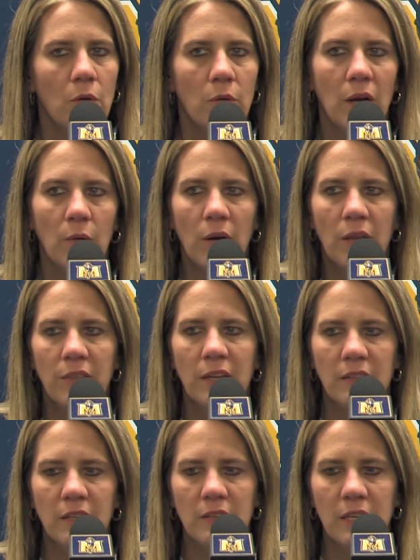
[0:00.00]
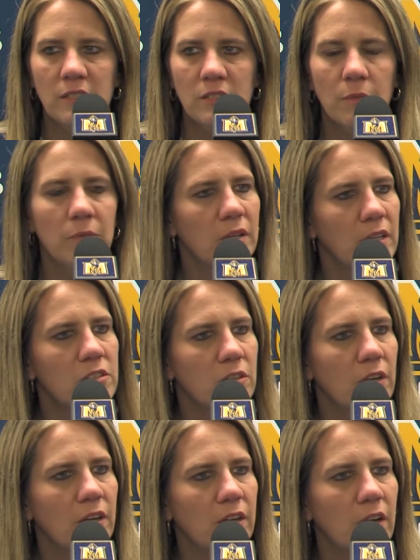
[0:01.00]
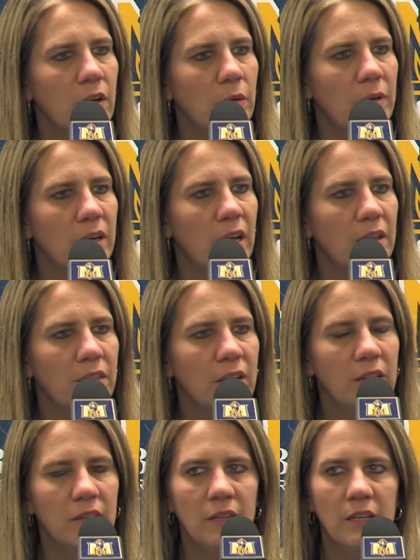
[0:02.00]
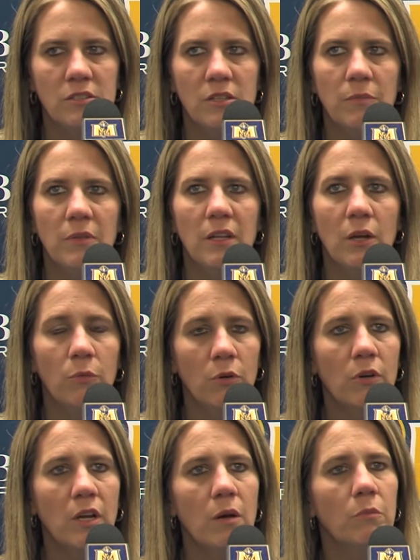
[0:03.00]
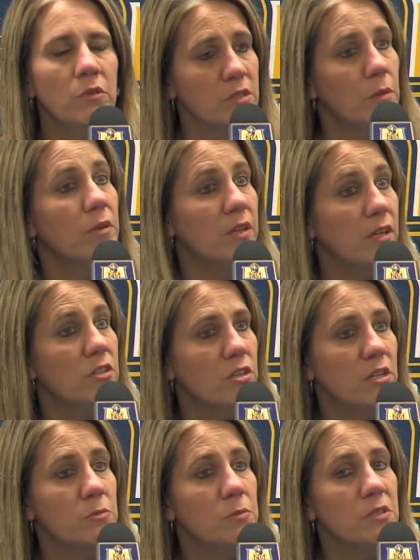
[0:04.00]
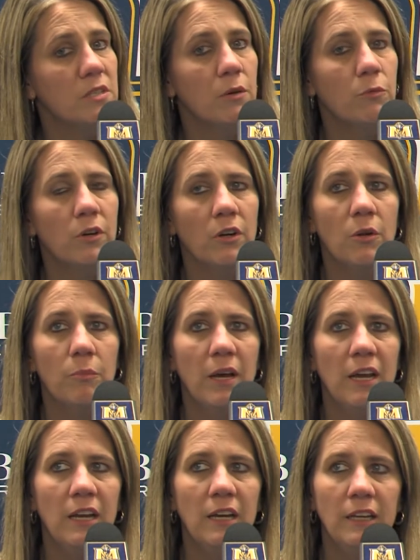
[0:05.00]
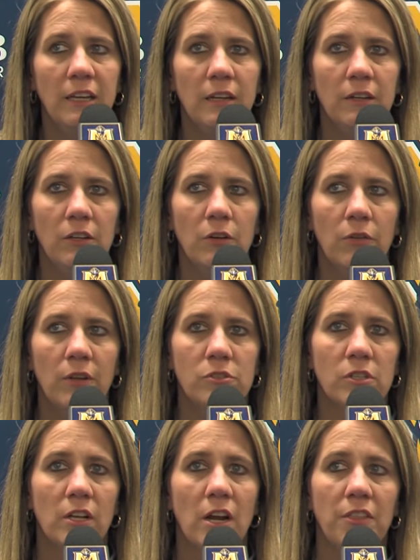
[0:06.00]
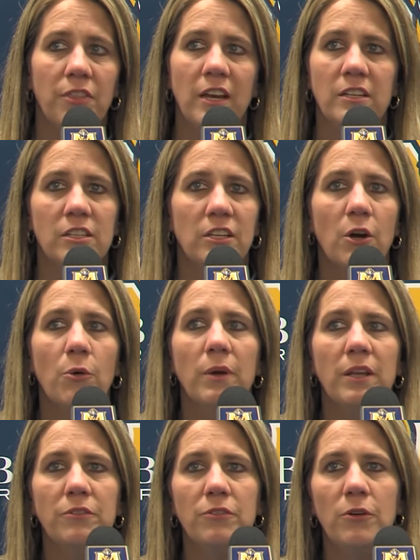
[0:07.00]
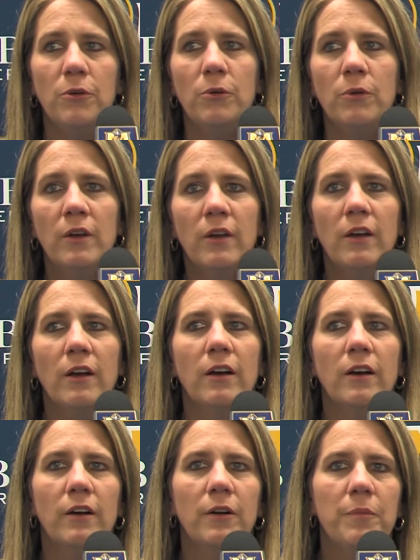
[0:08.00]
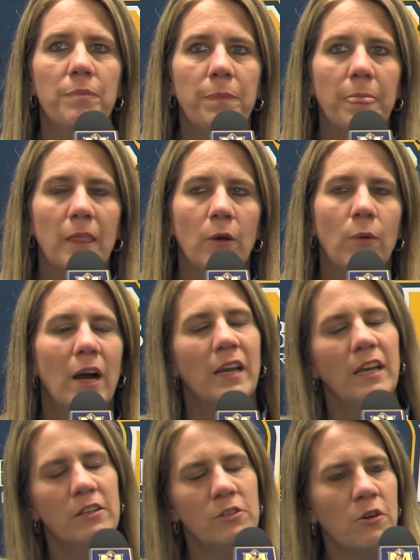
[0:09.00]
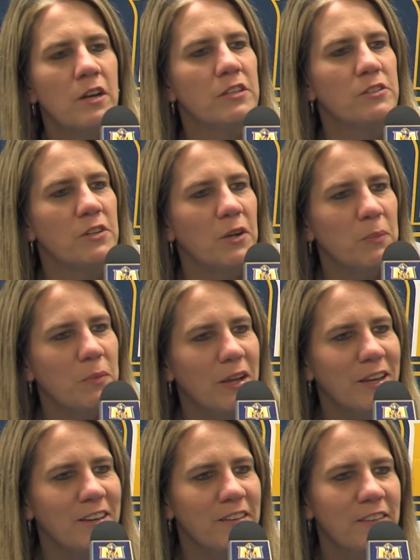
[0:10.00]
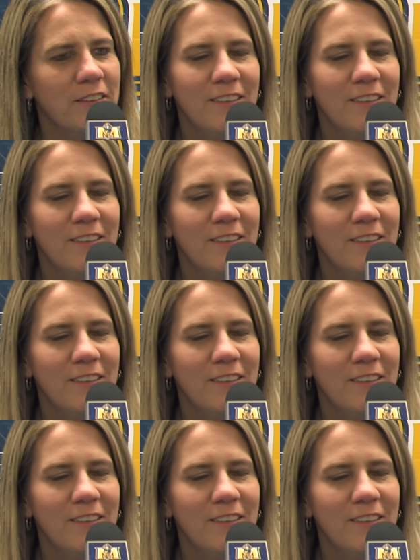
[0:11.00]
Right. Well, I think that's something that's going to come, and I think that's something that will come with some of the adjustments that we're going to make. And, you know, there's a lot of things that go into why kids aren't necessarily playing